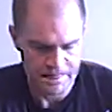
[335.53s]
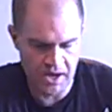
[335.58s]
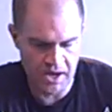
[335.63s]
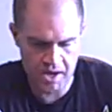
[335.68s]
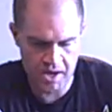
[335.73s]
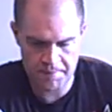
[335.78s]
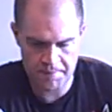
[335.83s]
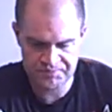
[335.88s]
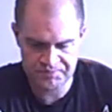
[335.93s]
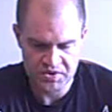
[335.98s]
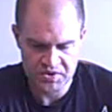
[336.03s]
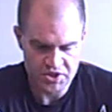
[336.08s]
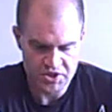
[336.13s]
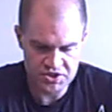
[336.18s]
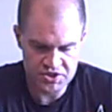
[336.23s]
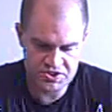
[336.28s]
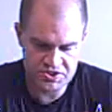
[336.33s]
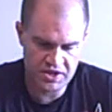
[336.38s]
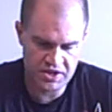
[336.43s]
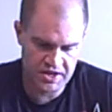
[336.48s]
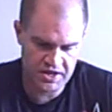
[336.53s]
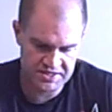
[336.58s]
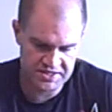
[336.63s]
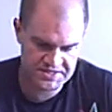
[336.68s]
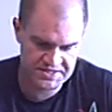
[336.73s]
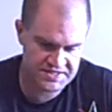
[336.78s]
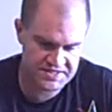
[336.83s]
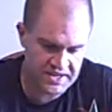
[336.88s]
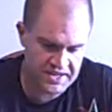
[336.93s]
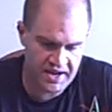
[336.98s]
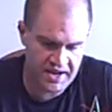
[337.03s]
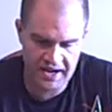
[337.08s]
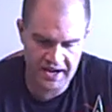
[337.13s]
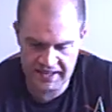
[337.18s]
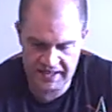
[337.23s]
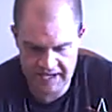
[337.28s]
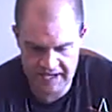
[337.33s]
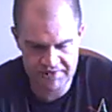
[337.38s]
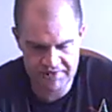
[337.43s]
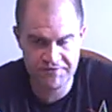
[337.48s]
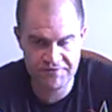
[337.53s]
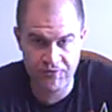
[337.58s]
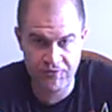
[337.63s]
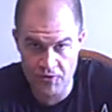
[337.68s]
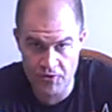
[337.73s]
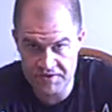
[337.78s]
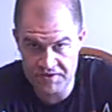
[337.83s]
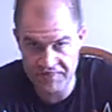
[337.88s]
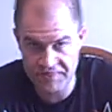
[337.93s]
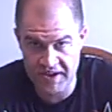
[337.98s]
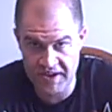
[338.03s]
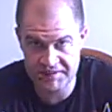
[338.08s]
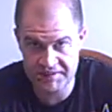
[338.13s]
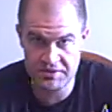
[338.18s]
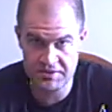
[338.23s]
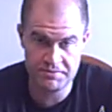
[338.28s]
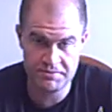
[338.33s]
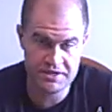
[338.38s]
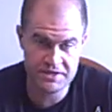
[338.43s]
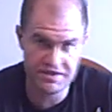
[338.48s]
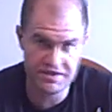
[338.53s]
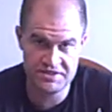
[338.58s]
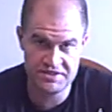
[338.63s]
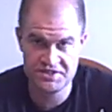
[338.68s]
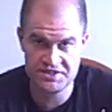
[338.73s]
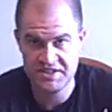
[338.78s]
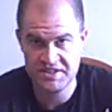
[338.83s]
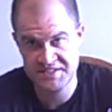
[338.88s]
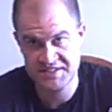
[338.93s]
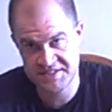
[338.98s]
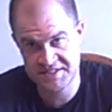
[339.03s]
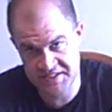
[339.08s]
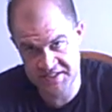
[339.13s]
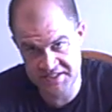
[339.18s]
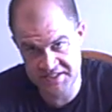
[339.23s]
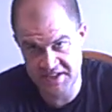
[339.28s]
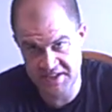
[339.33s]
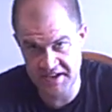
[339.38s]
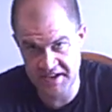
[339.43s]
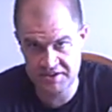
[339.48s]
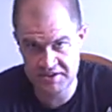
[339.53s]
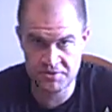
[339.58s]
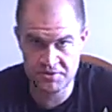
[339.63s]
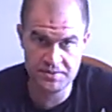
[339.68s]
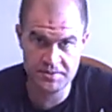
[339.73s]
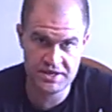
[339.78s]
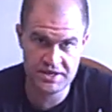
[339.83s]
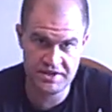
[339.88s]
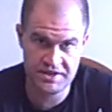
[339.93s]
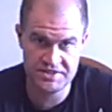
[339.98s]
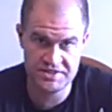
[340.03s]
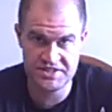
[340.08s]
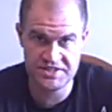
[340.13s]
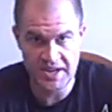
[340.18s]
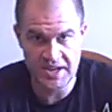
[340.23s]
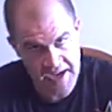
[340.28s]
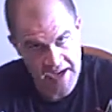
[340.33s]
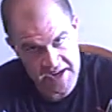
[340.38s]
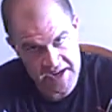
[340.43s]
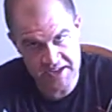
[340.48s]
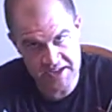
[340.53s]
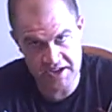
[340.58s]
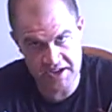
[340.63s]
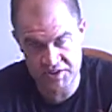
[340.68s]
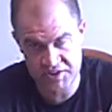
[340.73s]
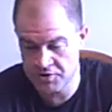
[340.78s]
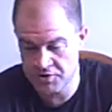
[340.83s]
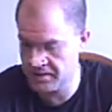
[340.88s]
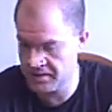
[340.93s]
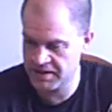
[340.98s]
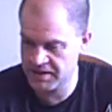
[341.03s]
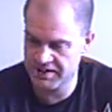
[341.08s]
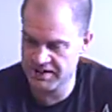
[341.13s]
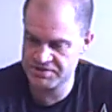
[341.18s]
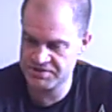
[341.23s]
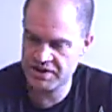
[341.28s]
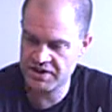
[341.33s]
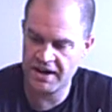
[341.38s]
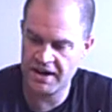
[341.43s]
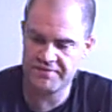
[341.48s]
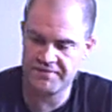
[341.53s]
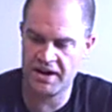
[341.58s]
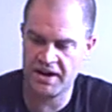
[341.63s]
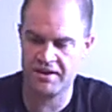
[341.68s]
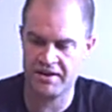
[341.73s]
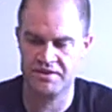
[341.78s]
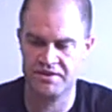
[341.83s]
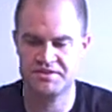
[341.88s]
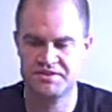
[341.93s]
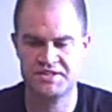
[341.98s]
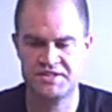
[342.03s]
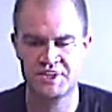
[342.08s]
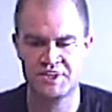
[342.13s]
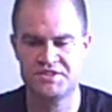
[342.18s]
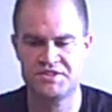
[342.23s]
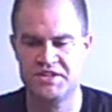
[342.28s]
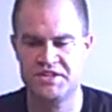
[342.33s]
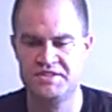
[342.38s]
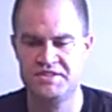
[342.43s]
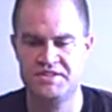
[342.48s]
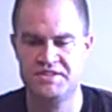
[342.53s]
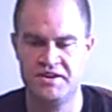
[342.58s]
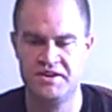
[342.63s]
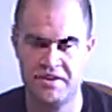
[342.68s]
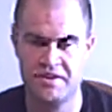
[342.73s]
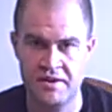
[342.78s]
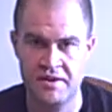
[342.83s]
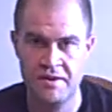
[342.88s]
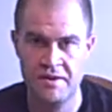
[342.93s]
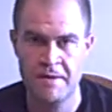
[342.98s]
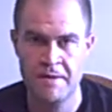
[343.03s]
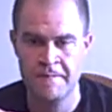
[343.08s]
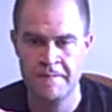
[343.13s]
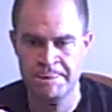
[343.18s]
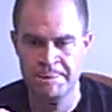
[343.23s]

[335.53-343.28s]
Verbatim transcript: Um, uh, CI, like 45 cubic inch, 68 cubic inch, 88 cubic inch. Okay, I've got a little stick of cheese here.